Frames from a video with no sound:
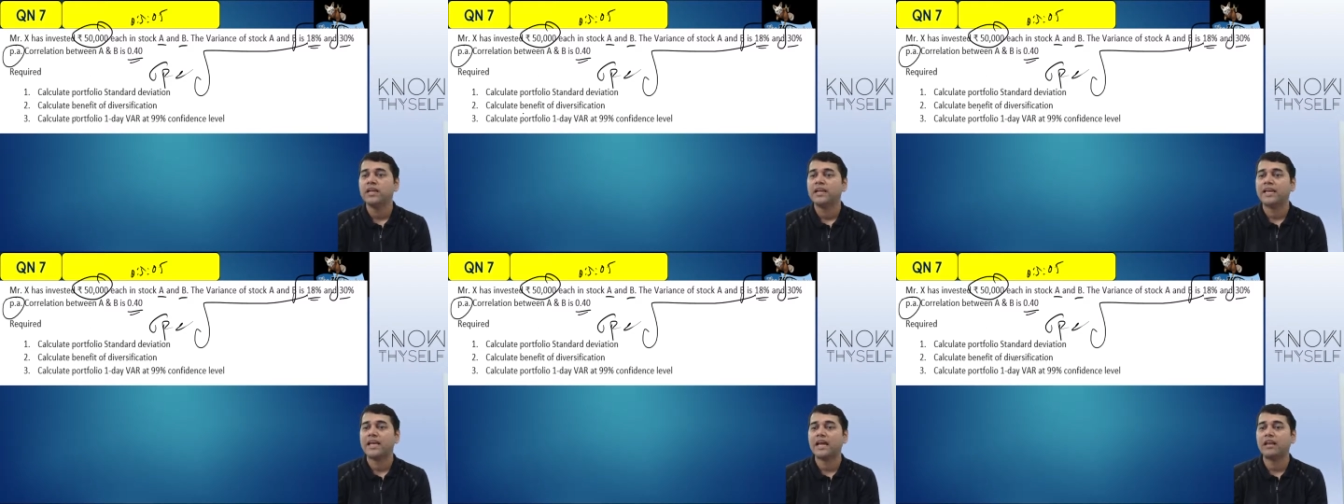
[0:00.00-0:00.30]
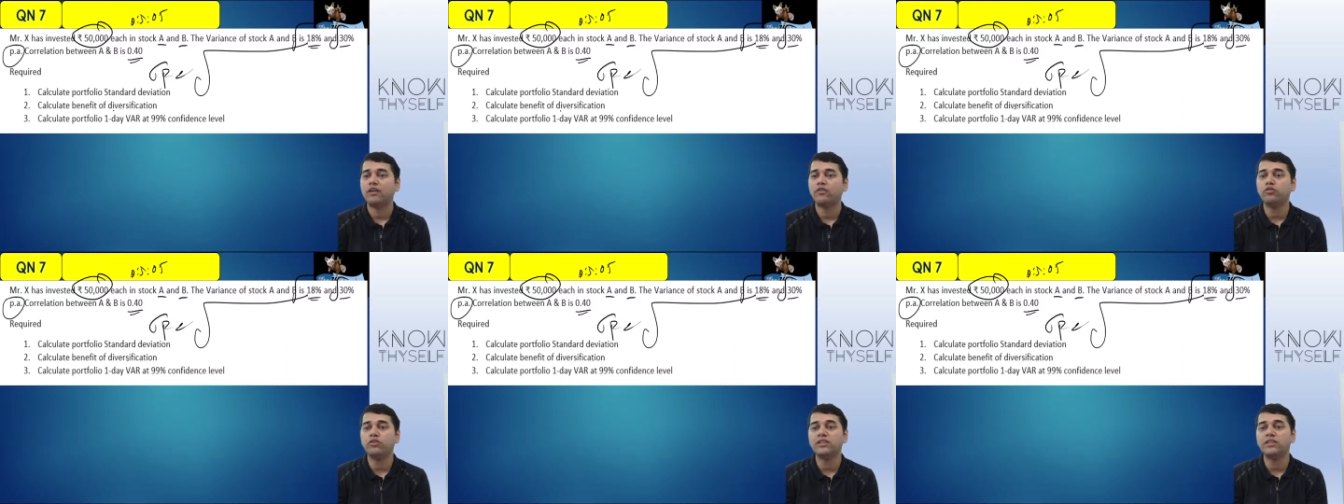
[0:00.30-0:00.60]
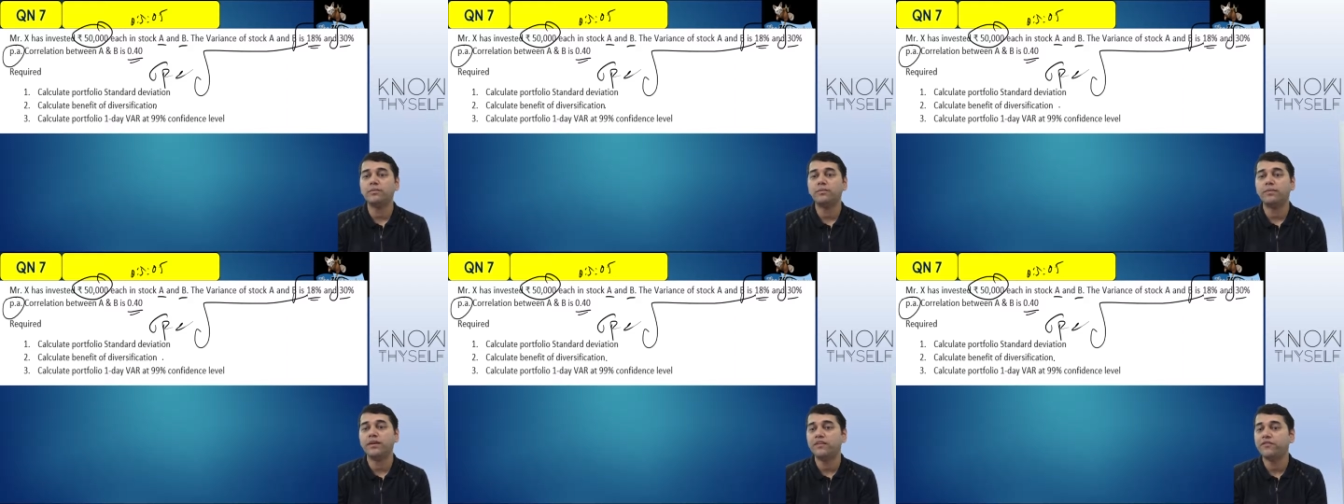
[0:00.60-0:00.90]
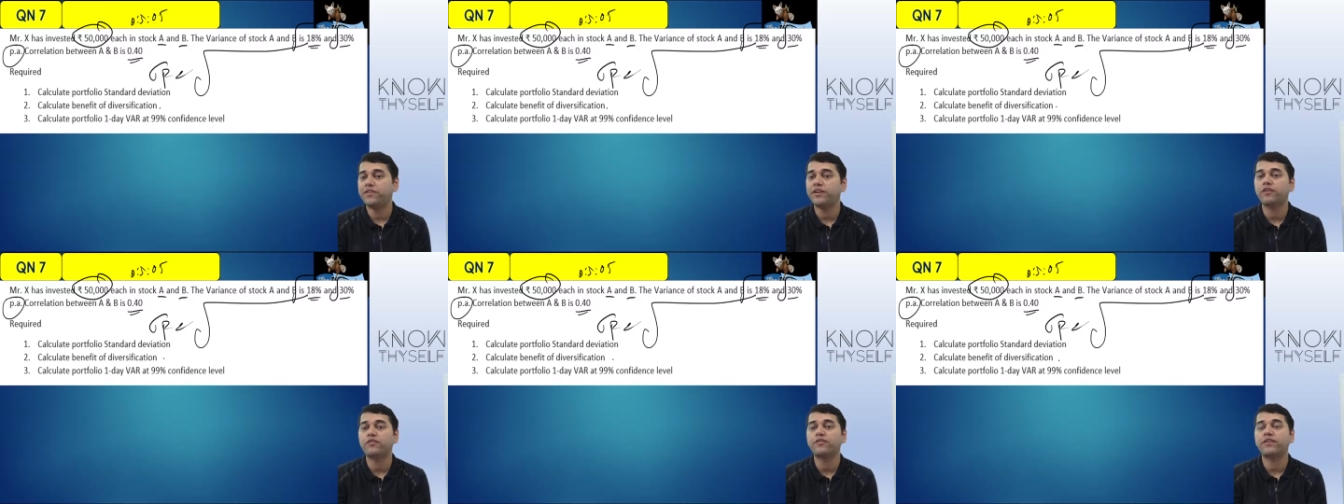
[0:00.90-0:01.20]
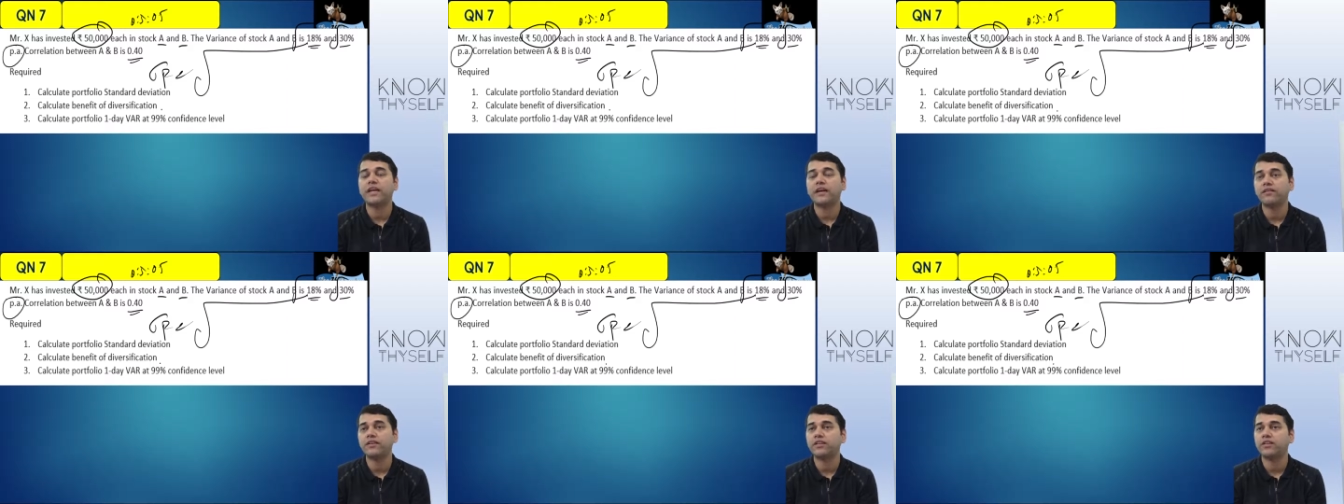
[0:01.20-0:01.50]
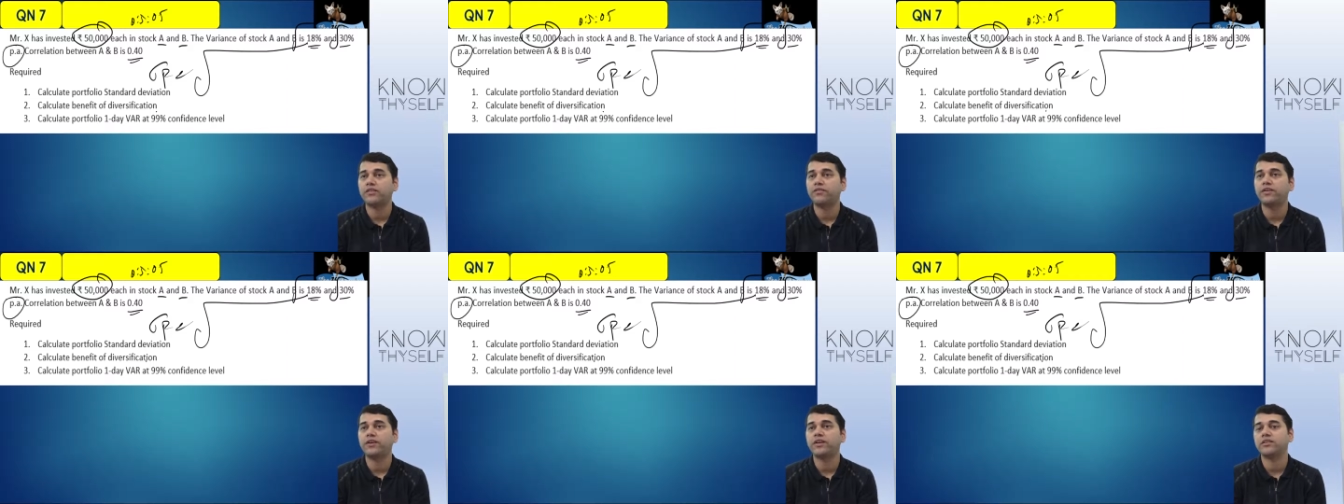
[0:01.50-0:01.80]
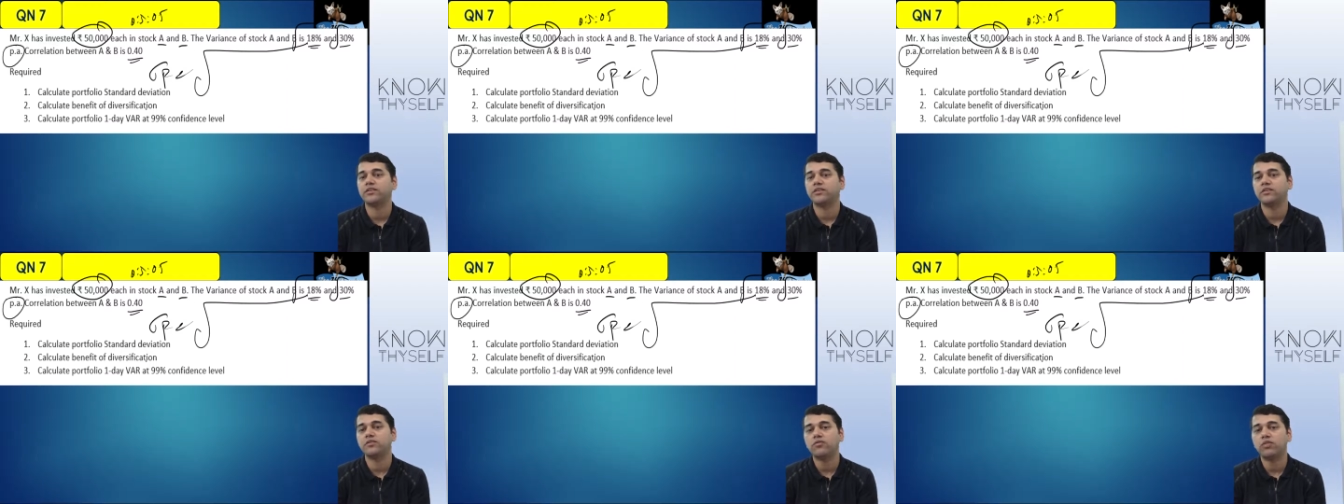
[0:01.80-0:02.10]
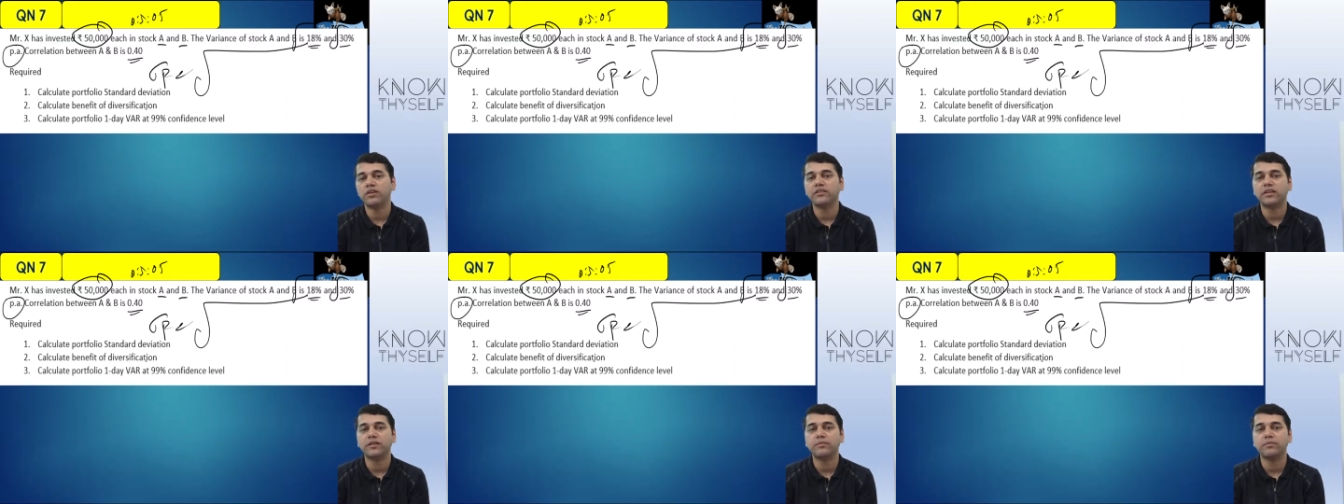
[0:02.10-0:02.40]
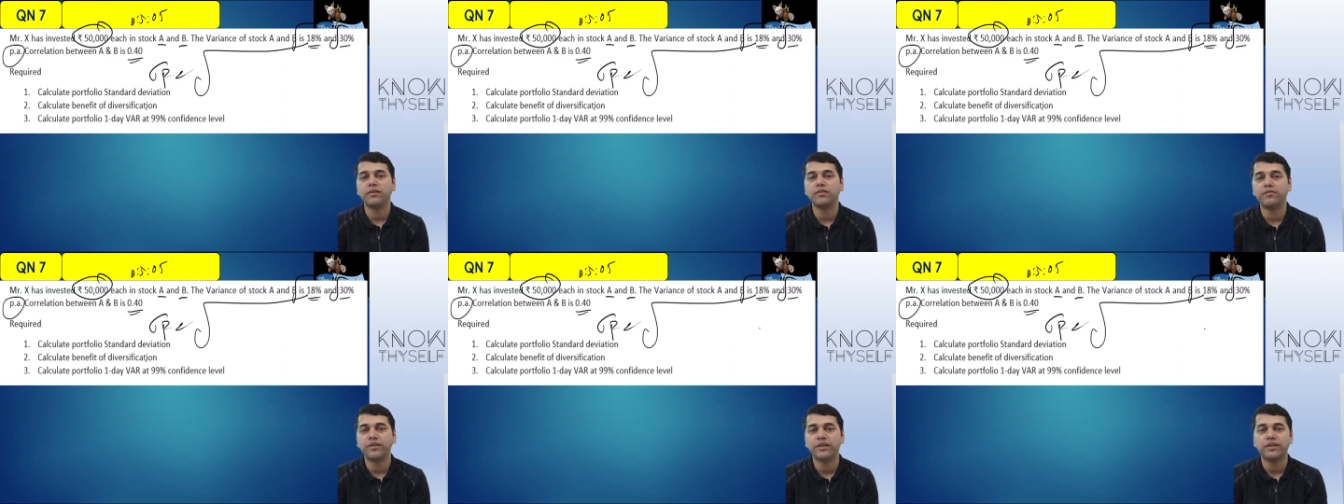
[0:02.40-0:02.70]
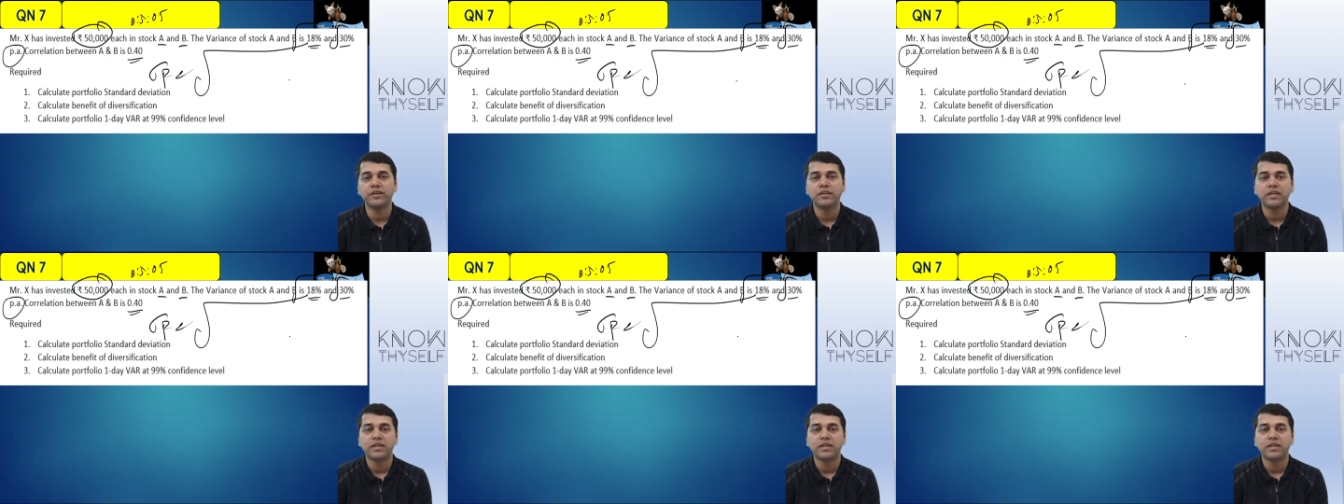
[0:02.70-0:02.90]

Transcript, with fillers: Calculate the benefit of diversification. What is that benefit?